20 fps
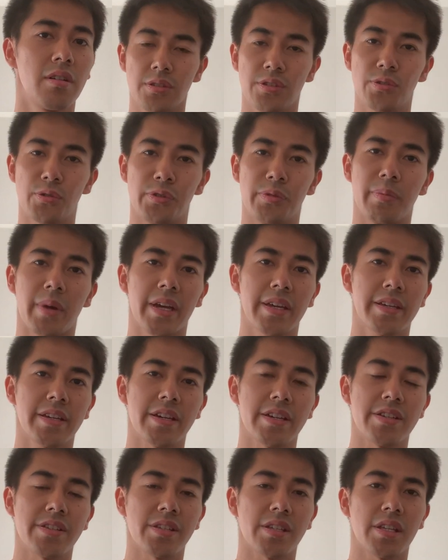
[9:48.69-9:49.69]
So in my
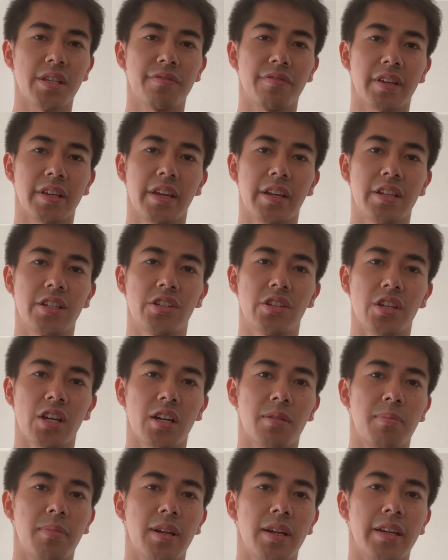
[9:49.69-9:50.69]
case, if I get a
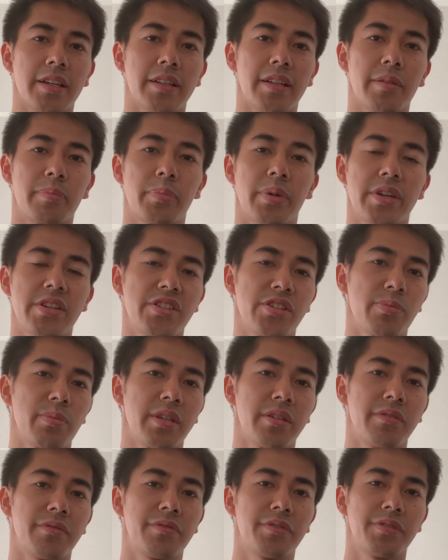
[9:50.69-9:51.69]
job like that pays
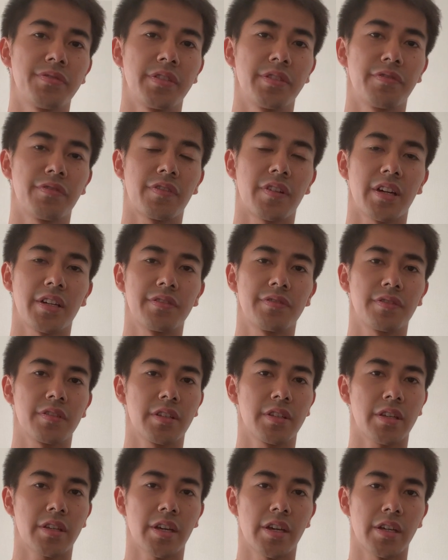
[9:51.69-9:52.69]
me
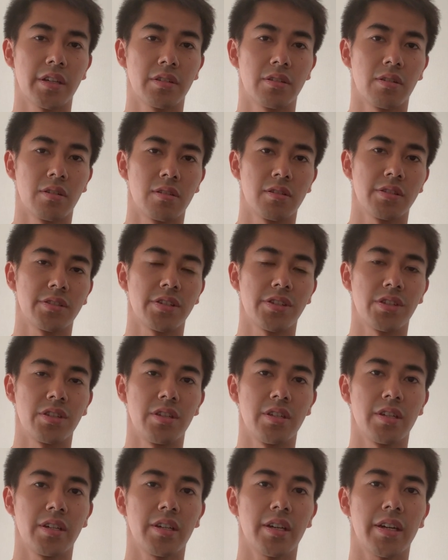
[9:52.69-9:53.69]
$55K a
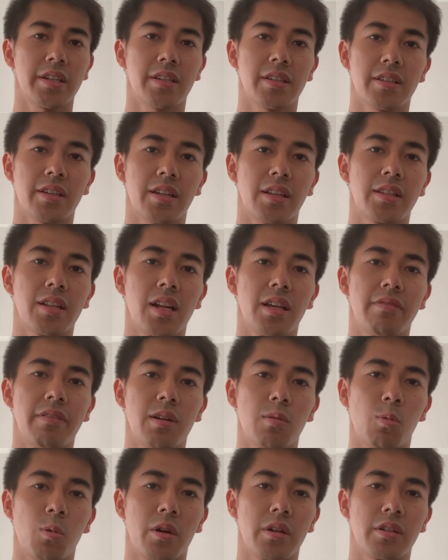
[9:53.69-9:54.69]
year, I can get the level
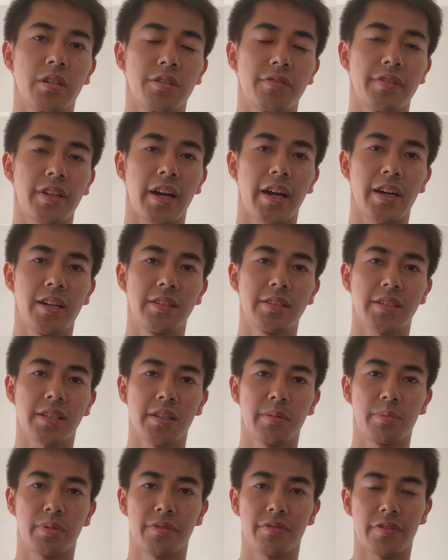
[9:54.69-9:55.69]
1 of the highly
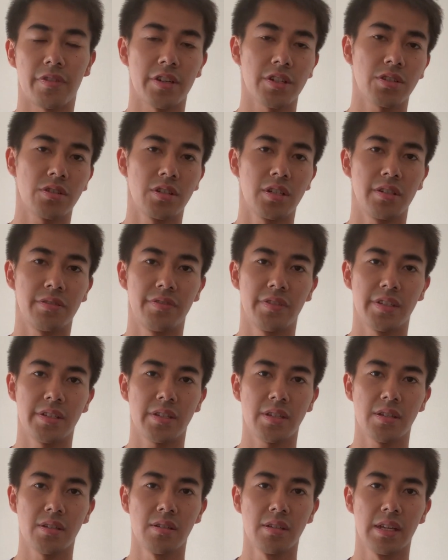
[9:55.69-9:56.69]
skilled professional
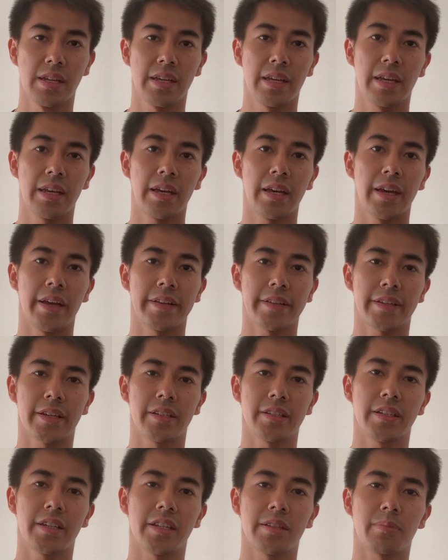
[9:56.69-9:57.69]
visa and
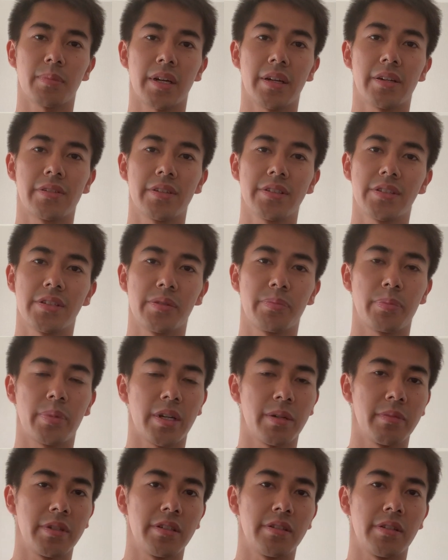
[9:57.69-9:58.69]
can get my resident
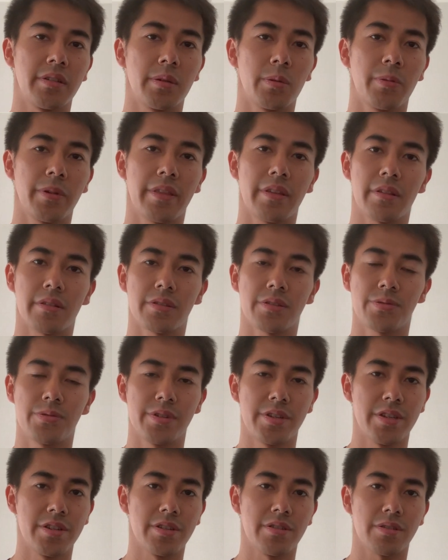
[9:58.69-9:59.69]
permanent within 3
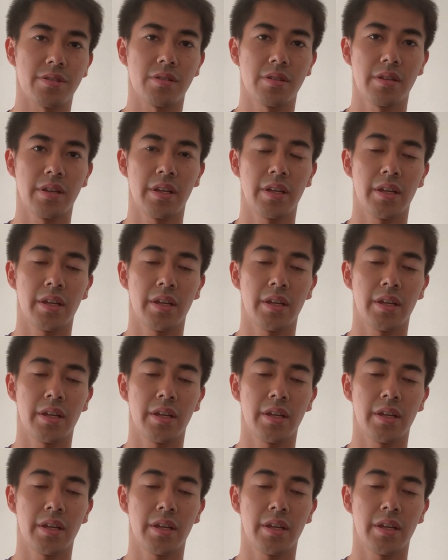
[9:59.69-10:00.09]
years.